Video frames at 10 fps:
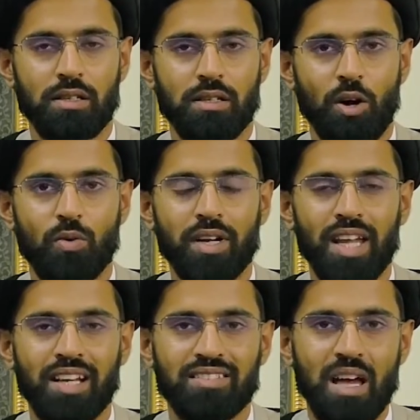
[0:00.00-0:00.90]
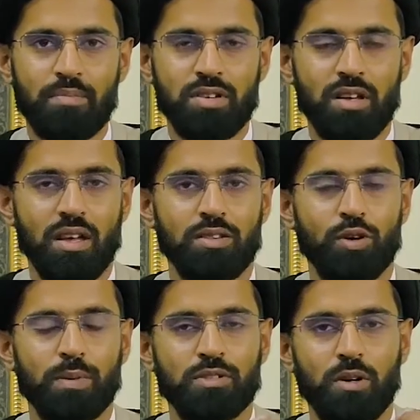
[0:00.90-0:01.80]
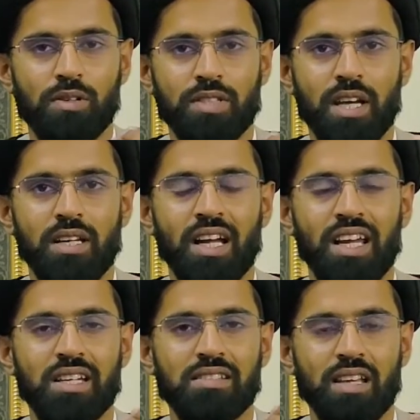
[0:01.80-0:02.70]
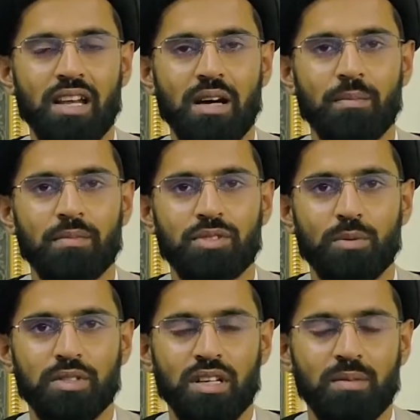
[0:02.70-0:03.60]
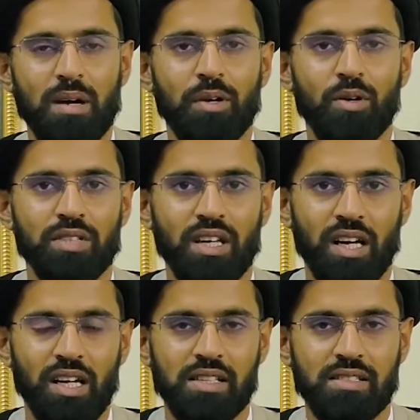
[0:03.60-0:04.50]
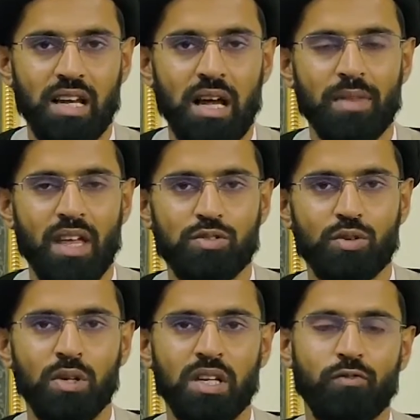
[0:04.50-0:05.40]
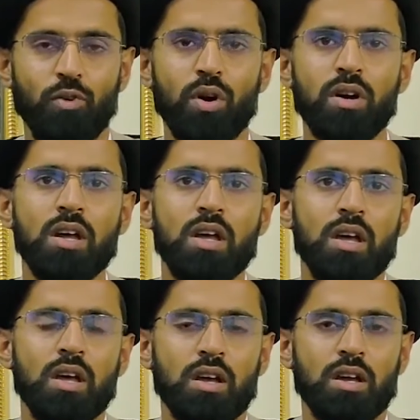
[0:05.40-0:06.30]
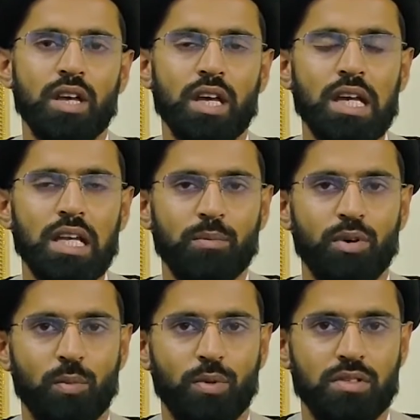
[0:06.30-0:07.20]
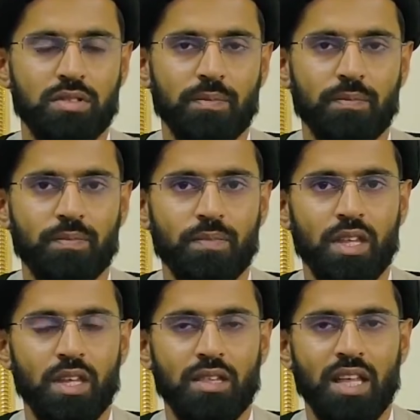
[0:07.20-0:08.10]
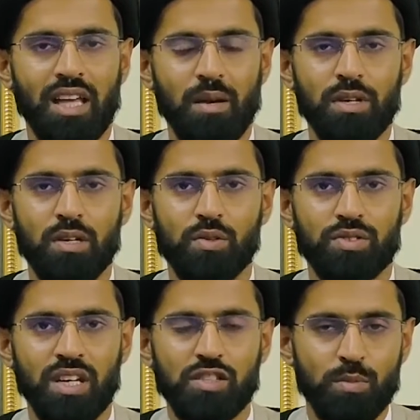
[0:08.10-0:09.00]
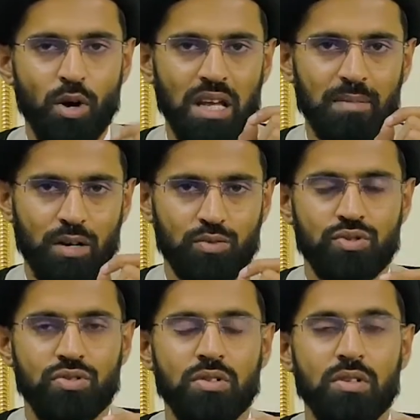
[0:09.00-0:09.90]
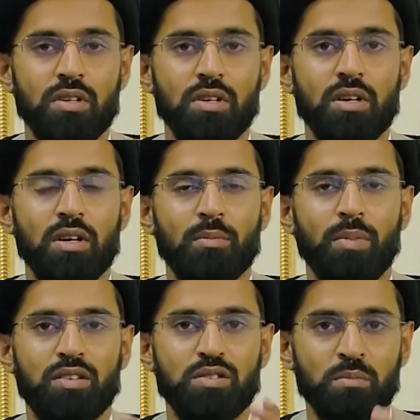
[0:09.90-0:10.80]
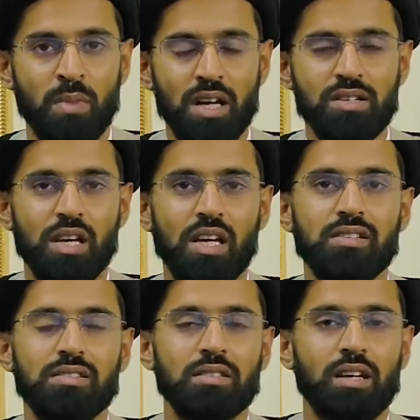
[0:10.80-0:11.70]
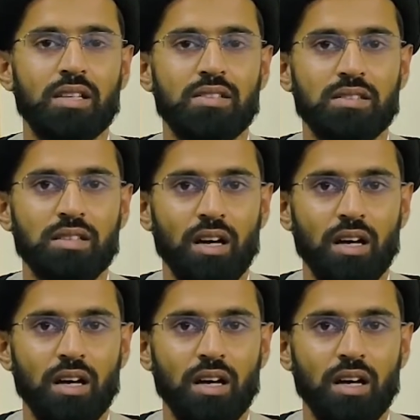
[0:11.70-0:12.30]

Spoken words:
all right, except Turbat al-Husayn alayhi salam, Turbat al-Imam al-Husayn alayhi salam, that is only for the healing purpose, that can be used in a small amount. But mud is, it's